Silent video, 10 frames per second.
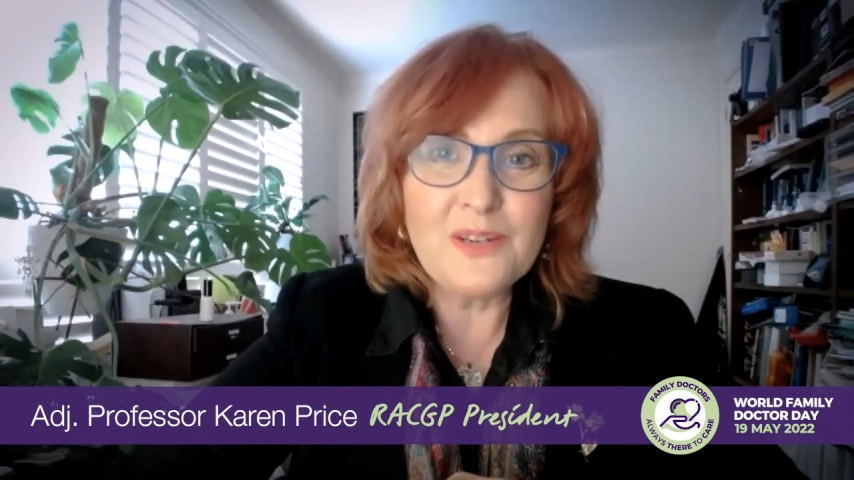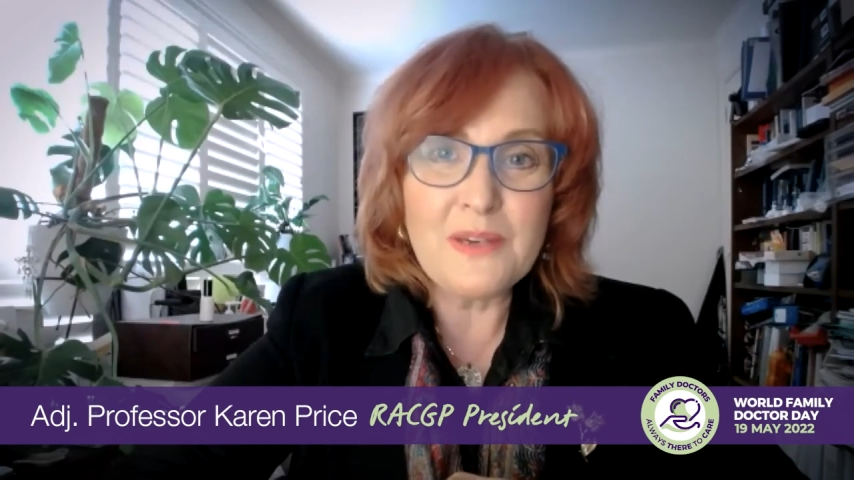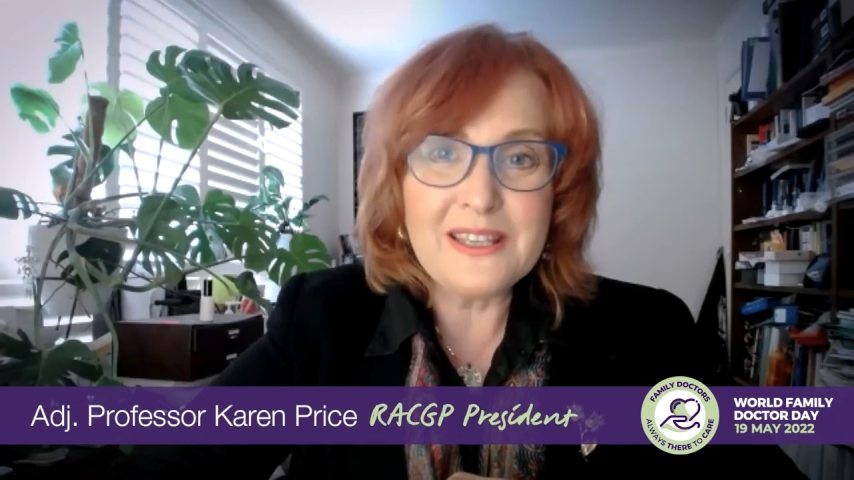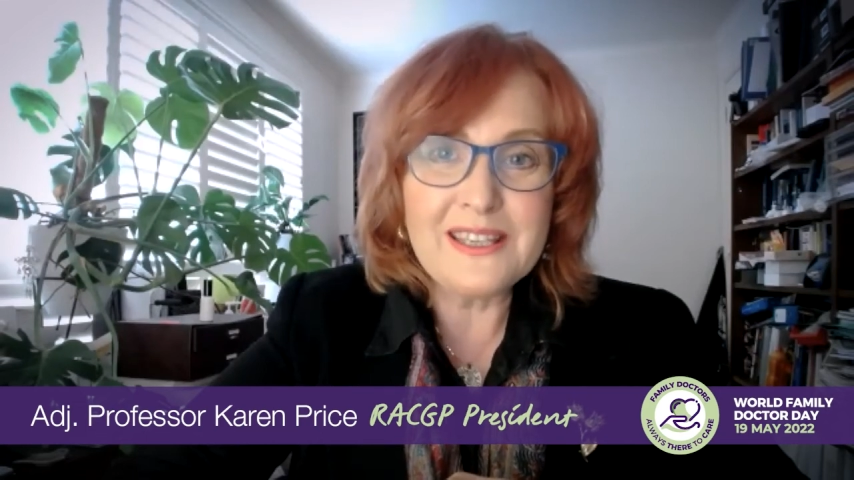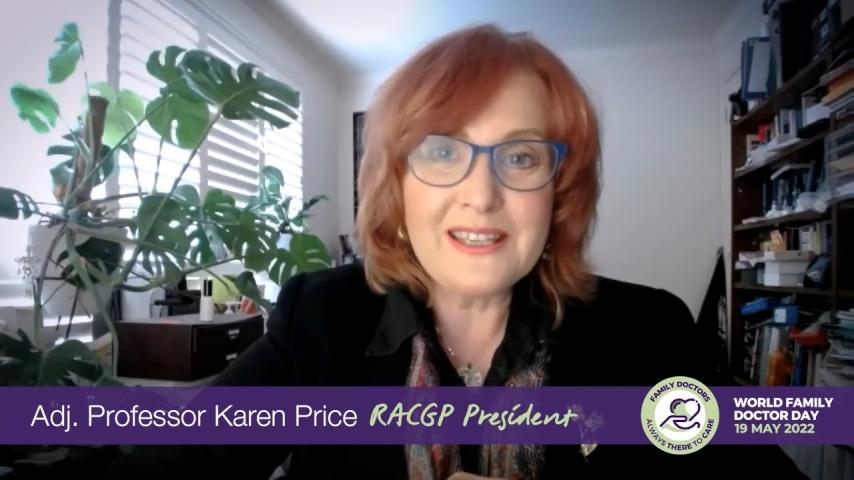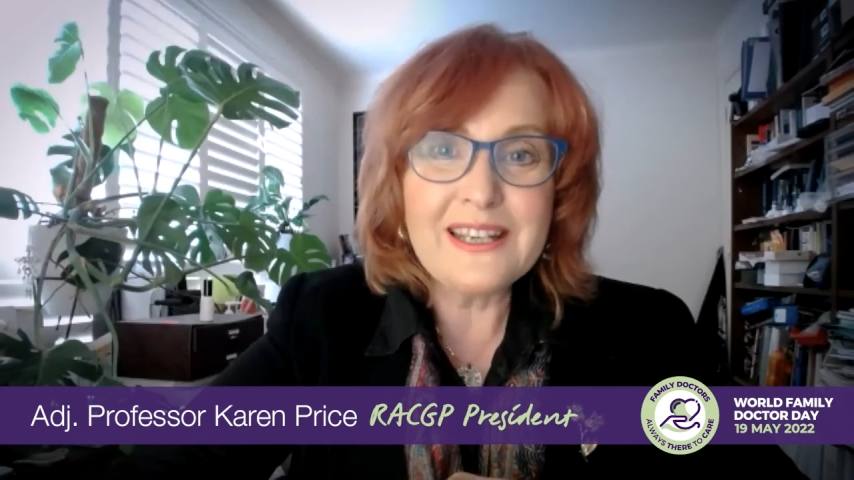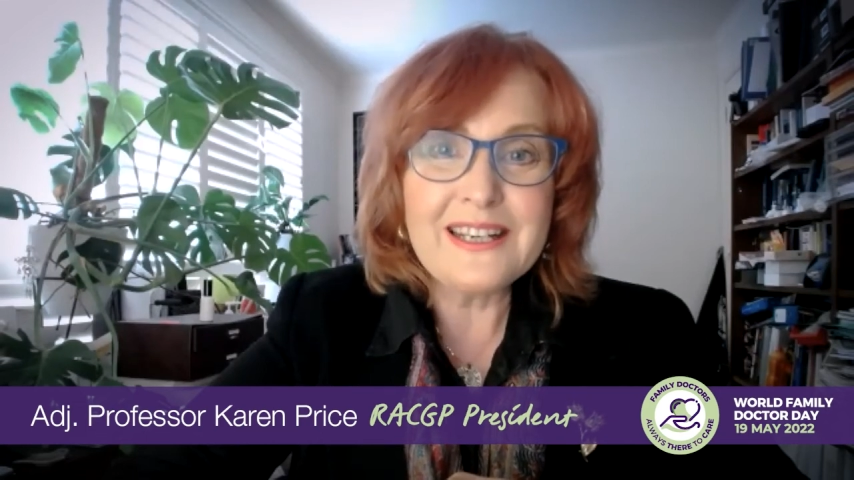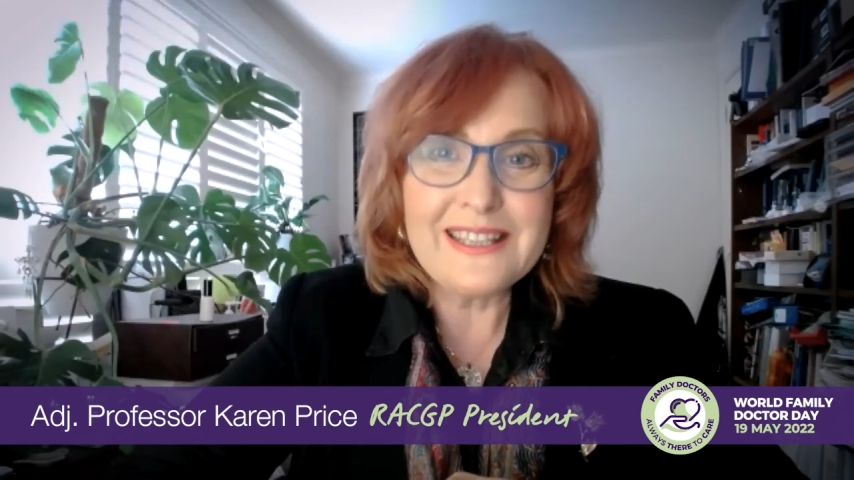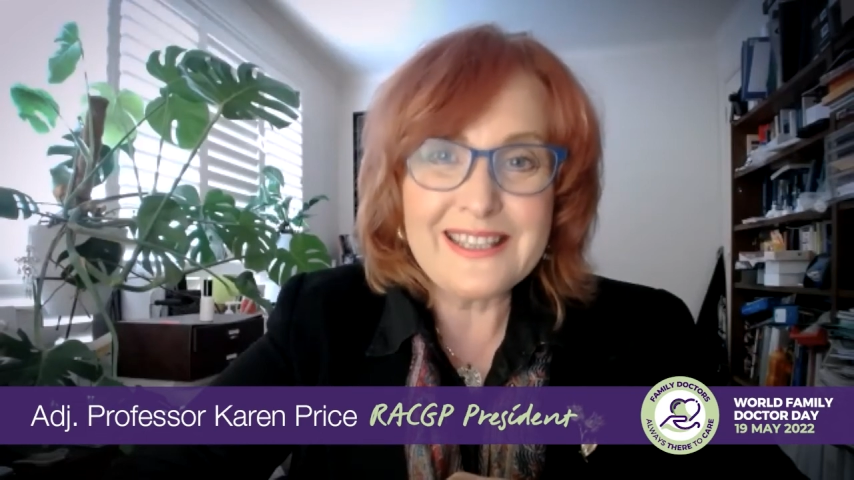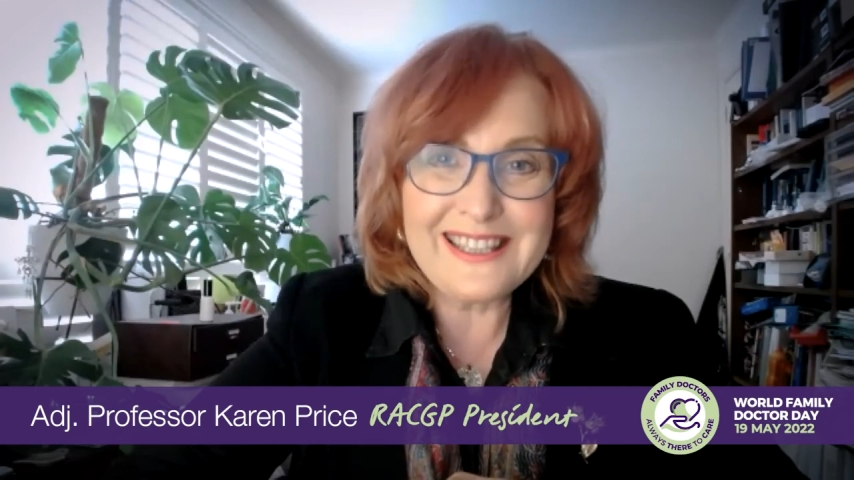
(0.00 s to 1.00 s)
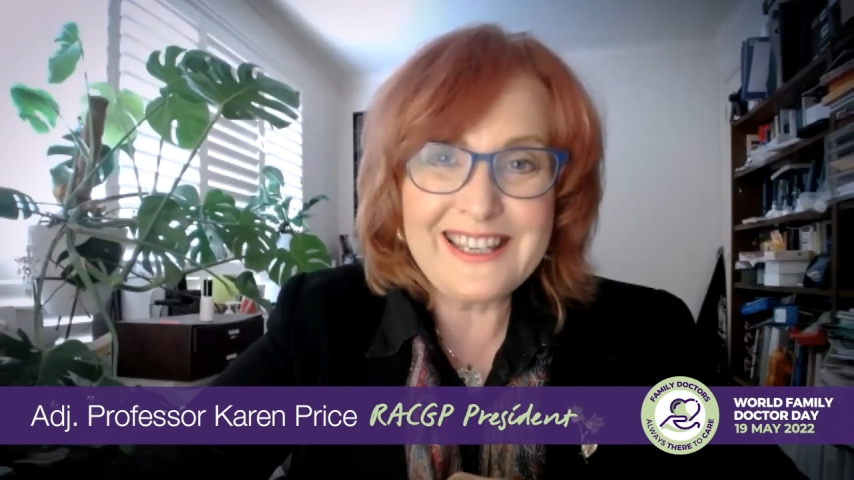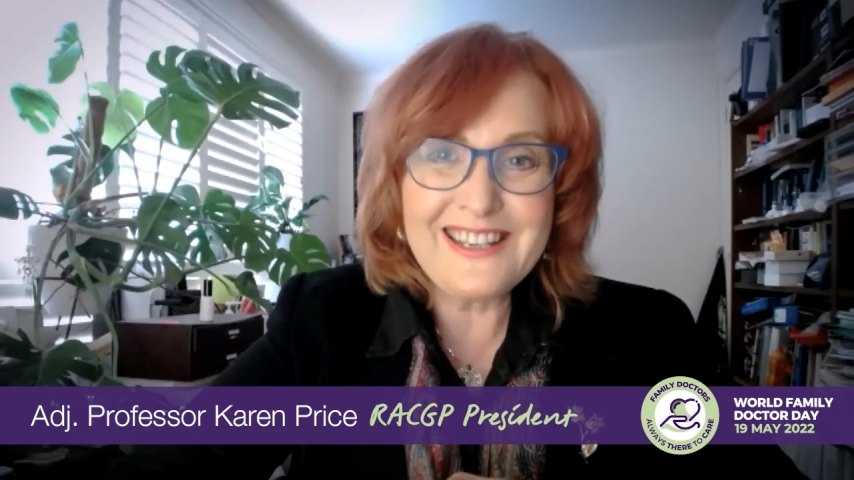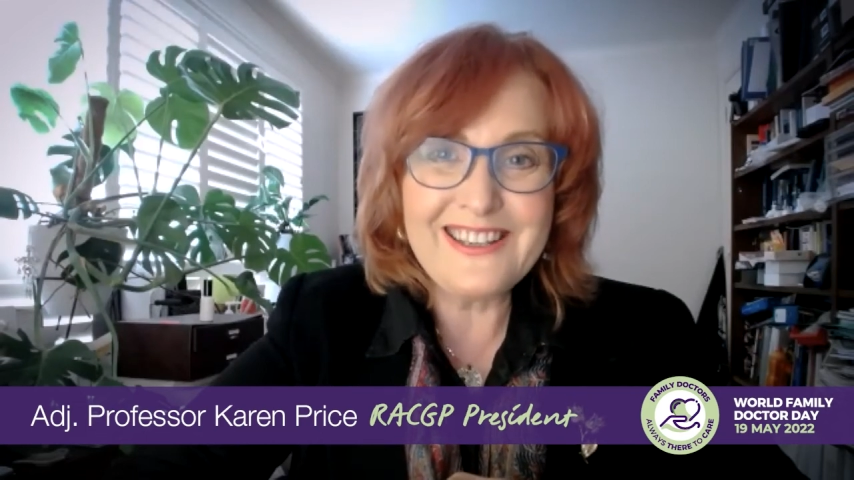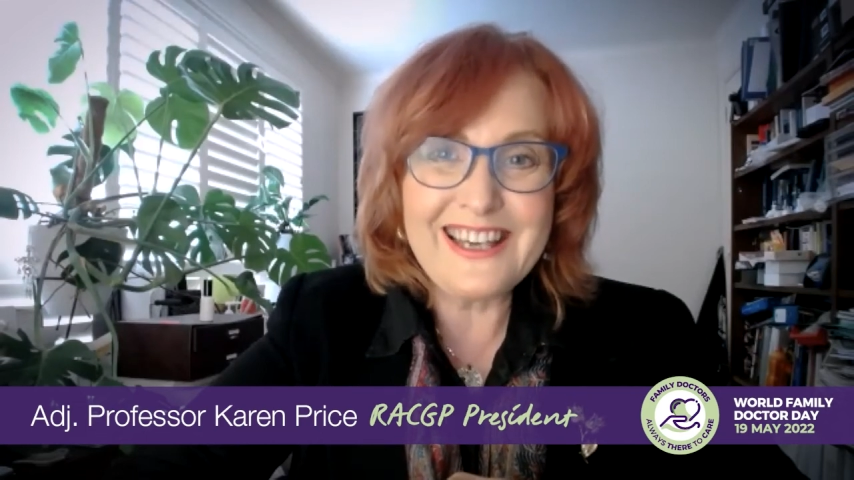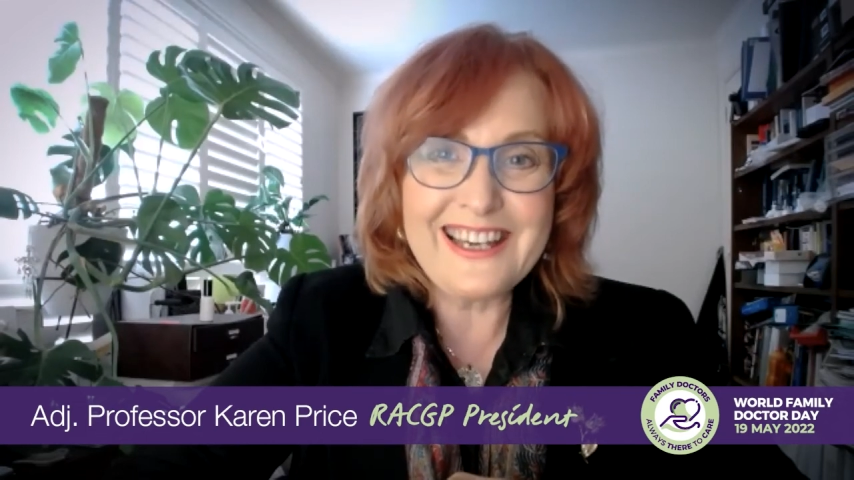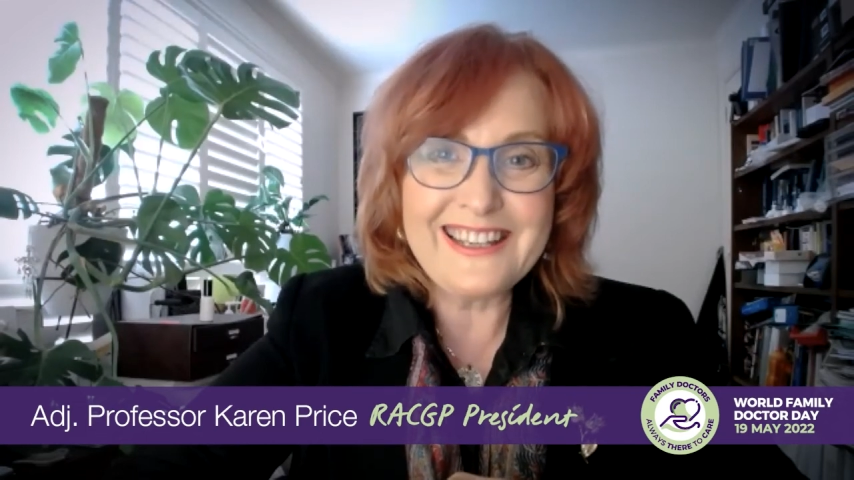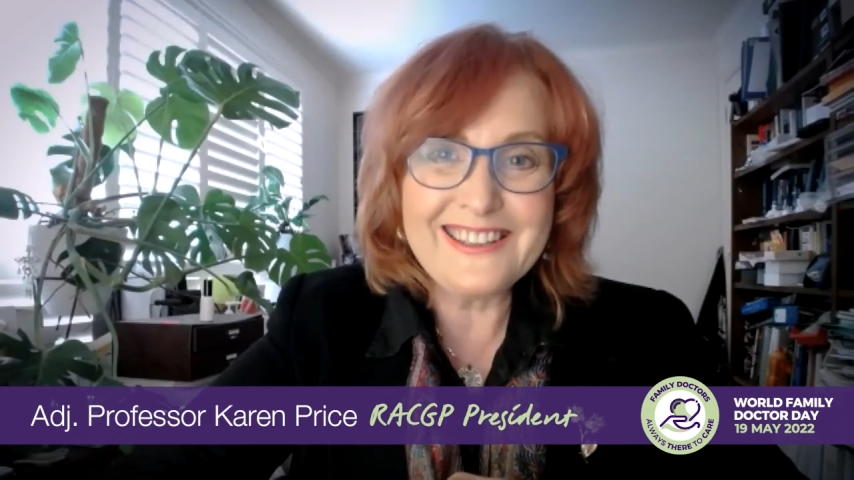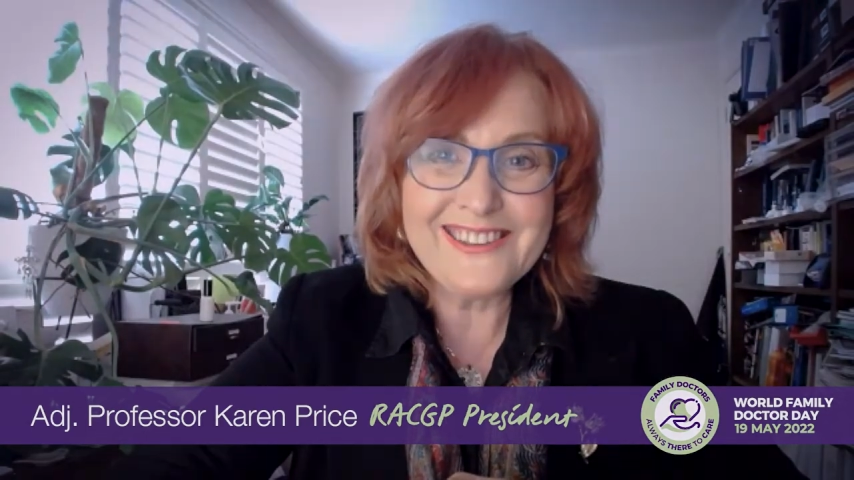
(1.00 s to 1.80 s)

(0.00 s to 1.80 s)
miss. See you there.